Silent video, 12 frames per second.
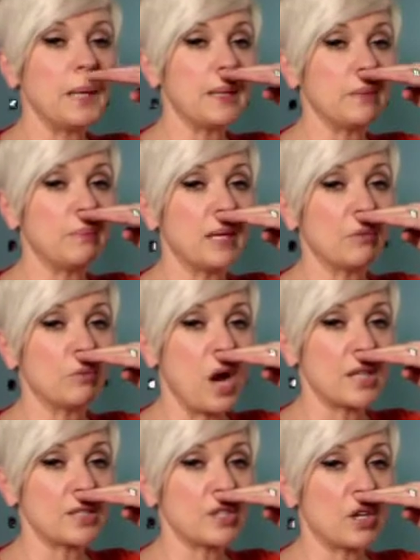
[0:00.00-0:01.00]
hit the big
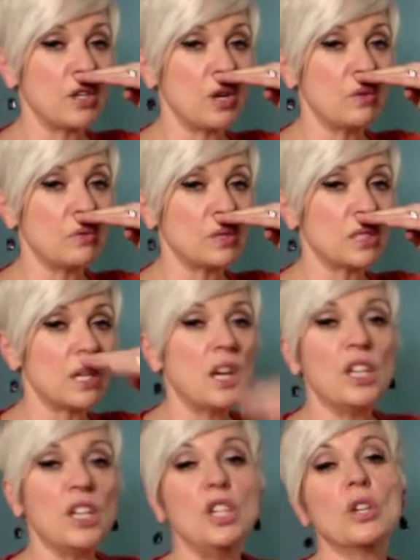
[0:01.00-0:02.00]
rock star notes,
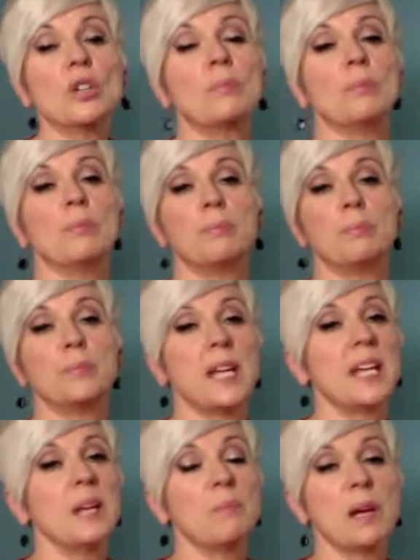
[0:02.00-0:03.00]
you're
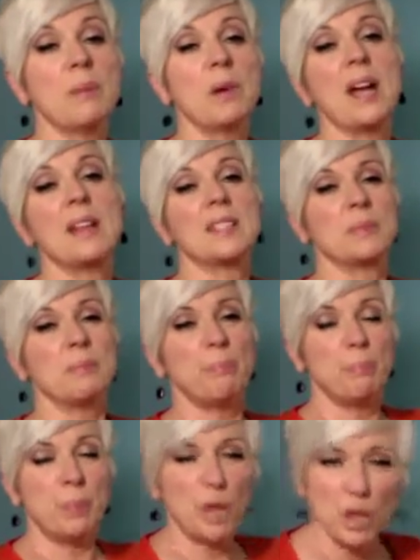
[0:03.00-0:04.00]
taking big breaths,
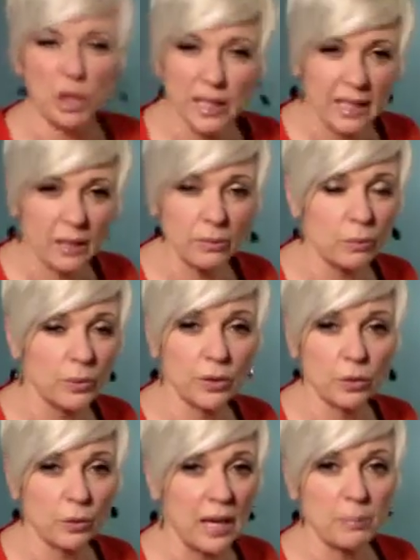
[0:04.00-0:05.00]
pulling
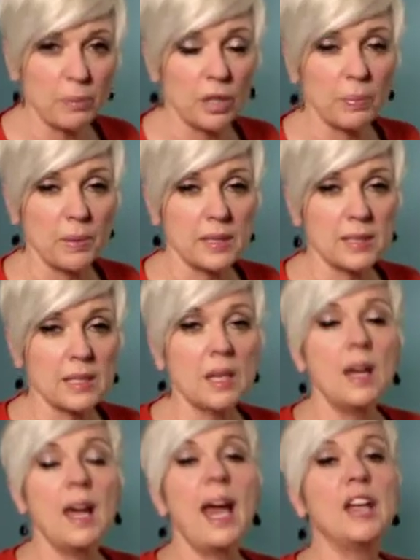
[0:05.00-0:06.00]
with great purpose,
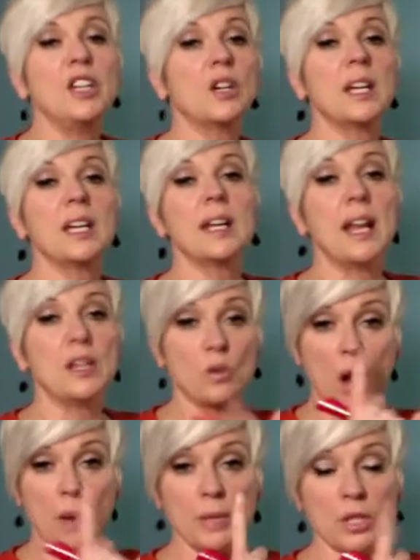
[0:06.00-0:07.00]
and
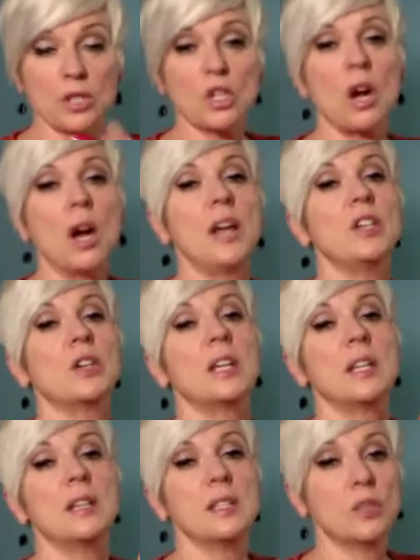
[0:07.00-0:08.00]
dropping your jaw, and you're
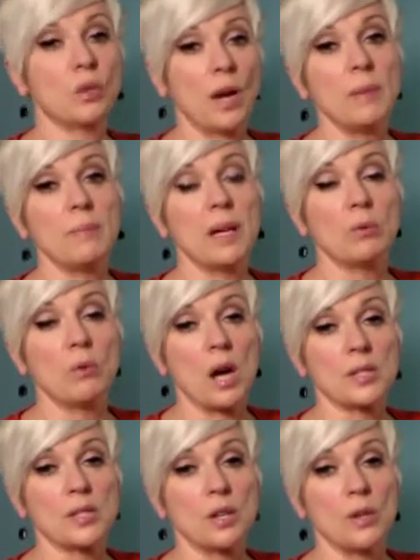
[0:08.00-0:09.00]
getting these great big
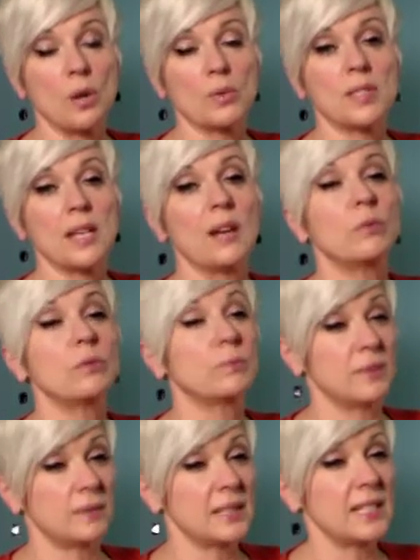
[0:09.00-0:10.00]
rock star notes that
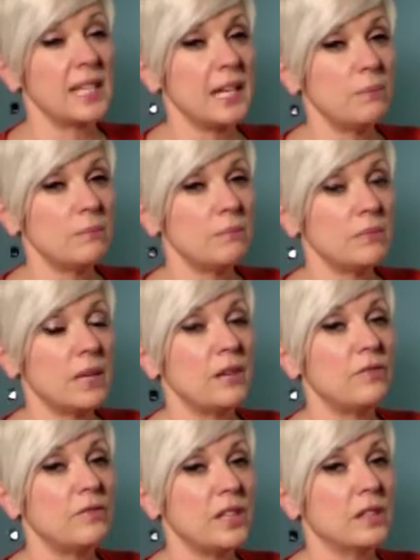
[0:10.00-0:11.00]
seem
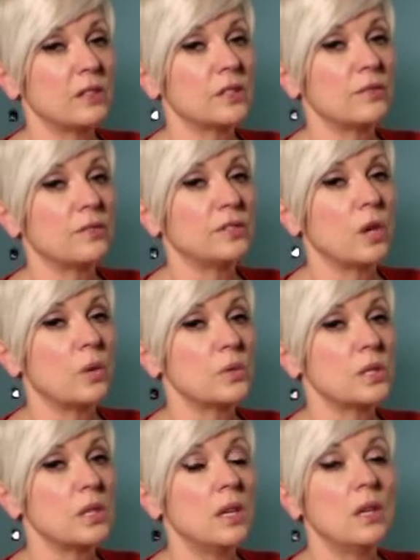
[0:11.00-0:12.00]
and feel to
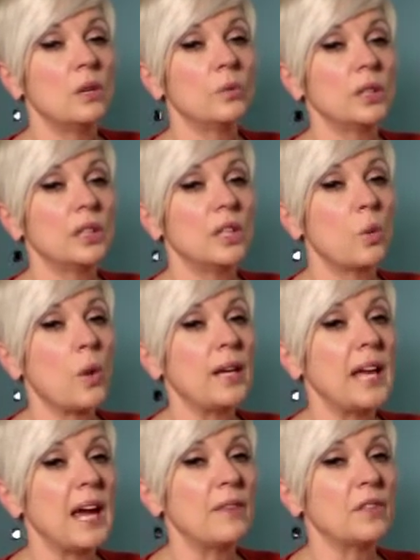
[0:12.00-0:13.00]
float really
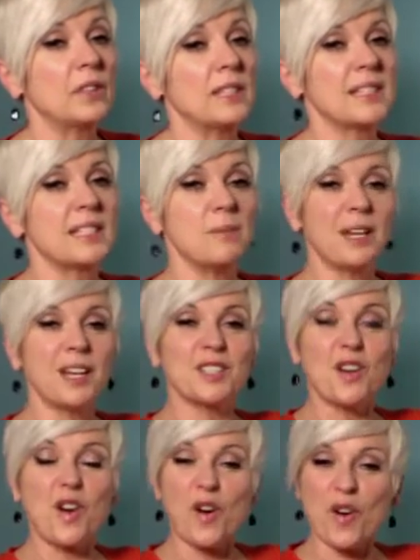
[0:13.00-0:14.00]
quite effortlessly
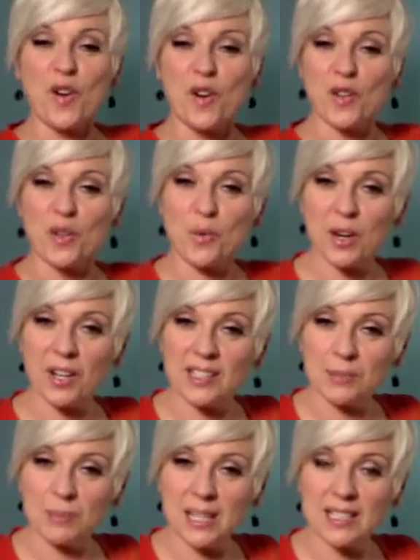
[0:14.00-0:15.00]
because all the work
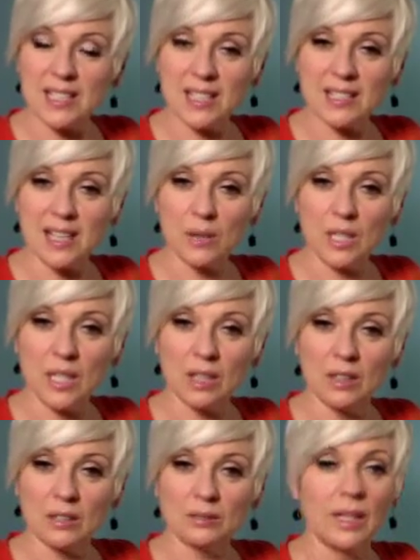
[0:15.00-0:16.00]
is being done down
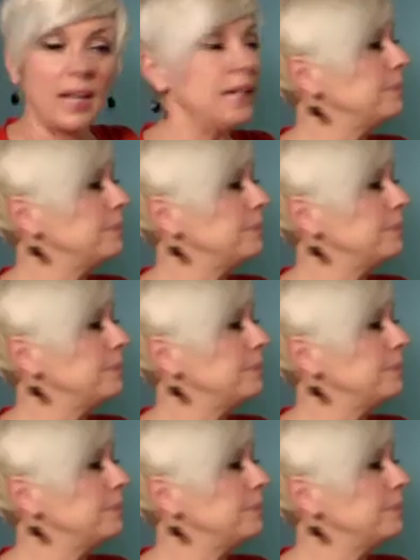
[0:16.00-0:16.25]
here, right?